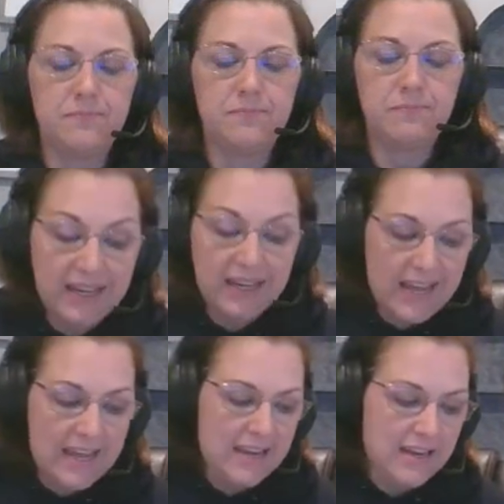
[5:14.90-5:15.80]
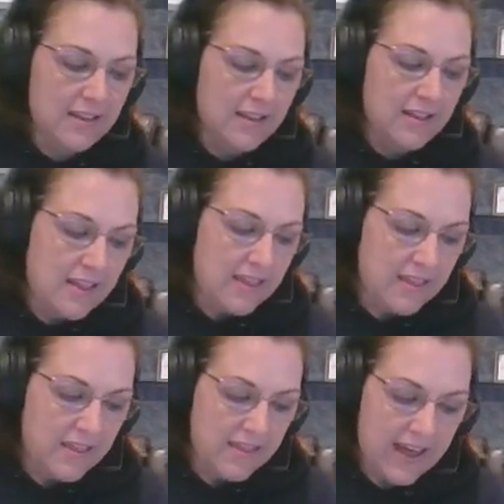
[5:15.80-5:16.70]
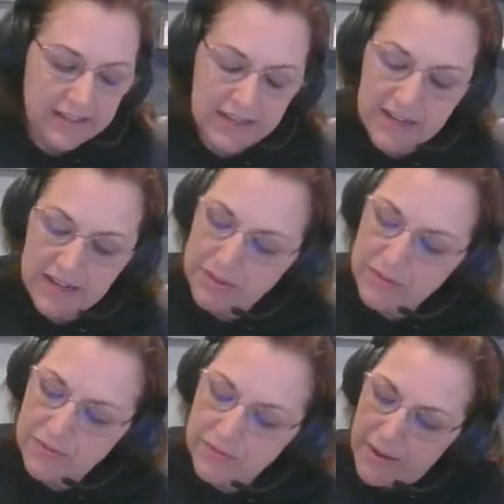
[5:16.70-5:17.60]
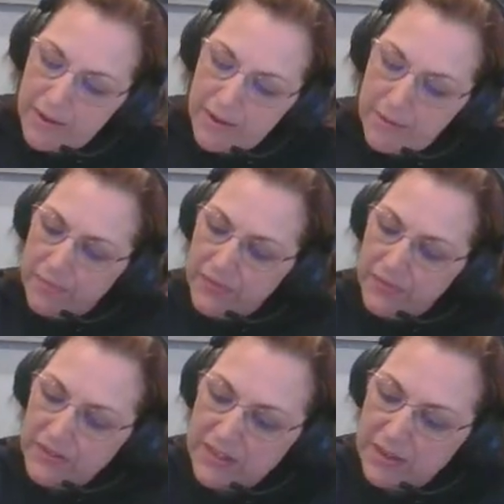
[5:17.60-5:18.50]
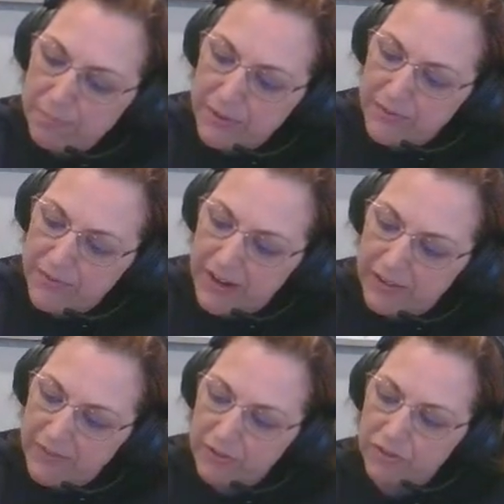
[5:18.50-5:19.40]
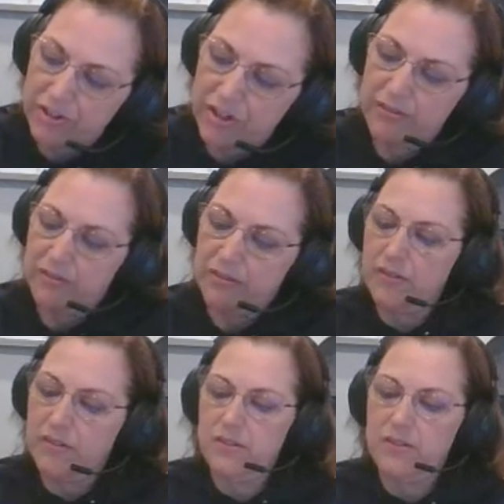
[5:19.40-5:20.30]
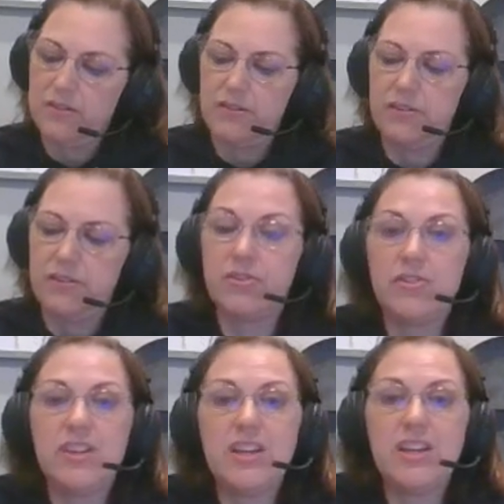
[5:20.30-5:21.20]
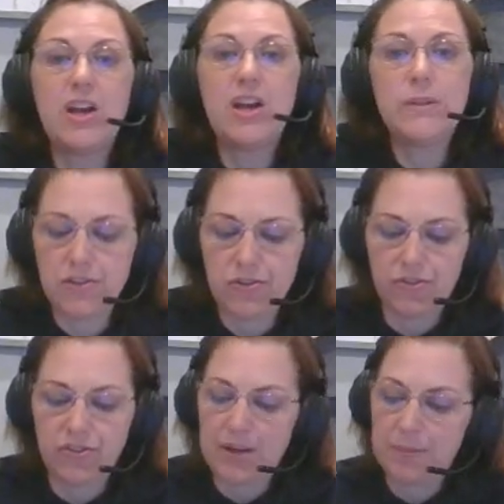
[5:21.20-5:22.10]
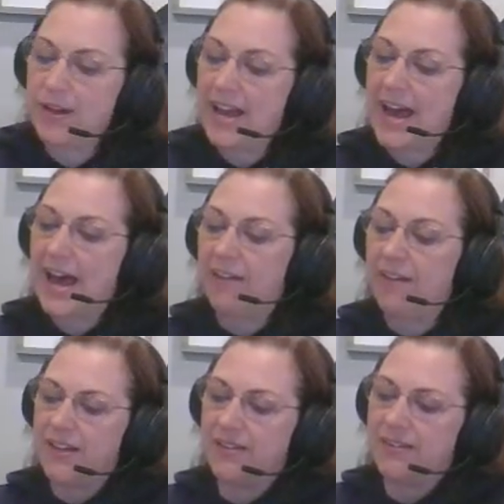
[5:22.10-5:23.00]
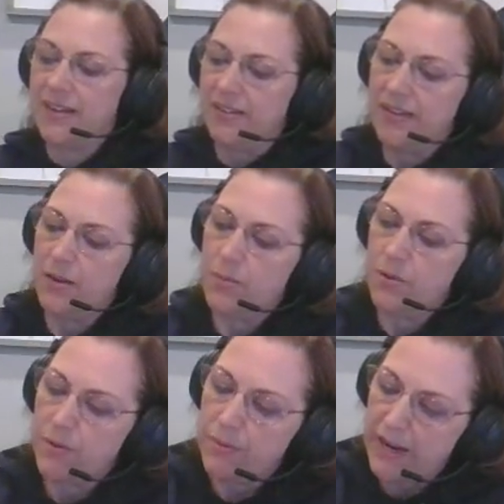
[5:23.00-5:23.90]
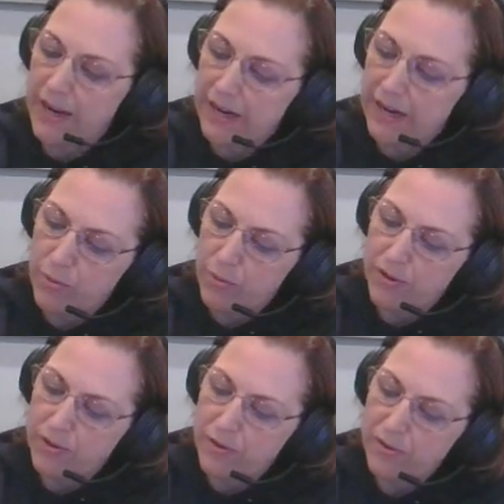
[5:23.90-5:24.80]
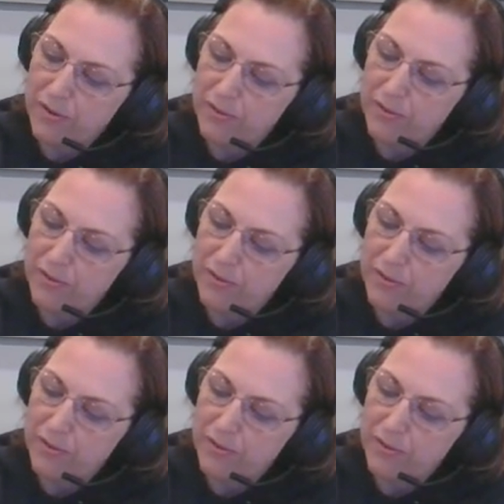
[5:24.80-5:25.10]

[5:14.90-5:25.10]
But again, that comes from the simplified function. So the only intercept we have is at zero, negative one third.